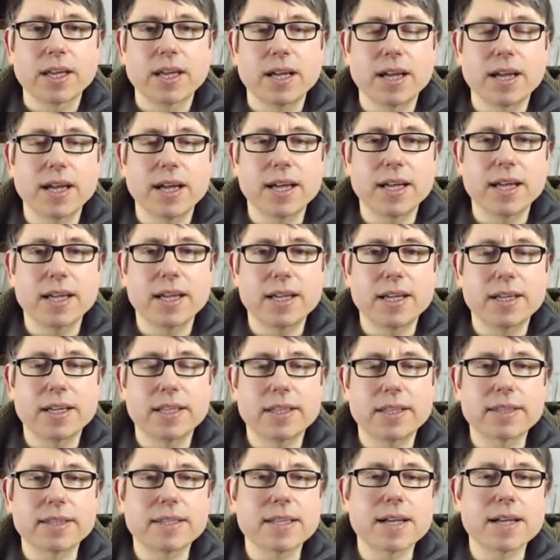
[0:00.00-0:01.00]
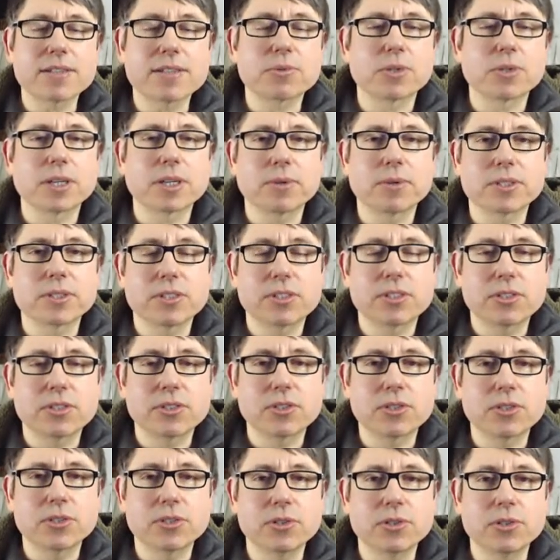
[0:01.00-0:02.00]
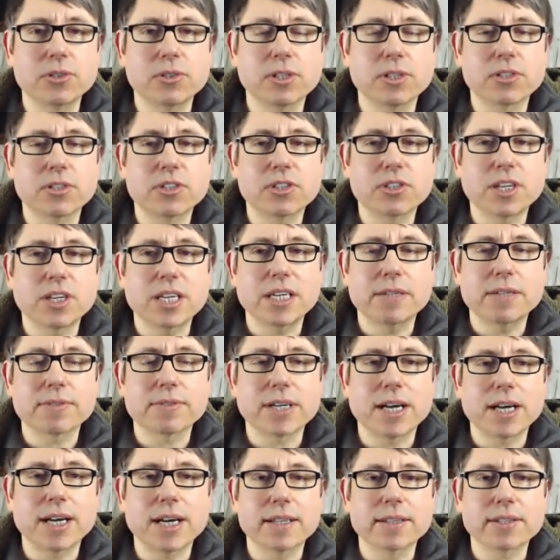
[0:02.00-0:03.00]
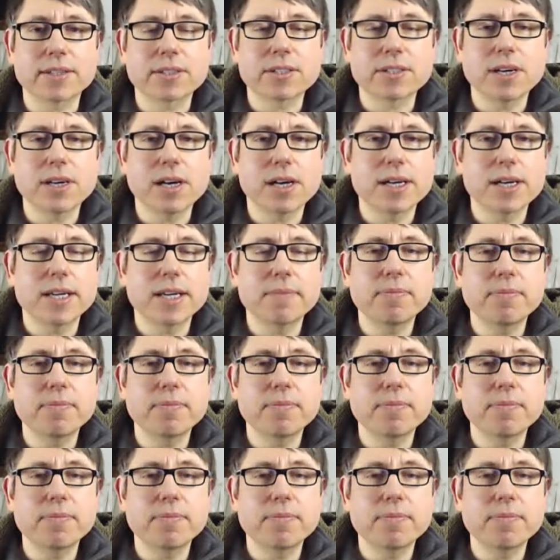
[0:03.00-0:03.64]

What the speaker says: And that's what I wanted to achieve at the time.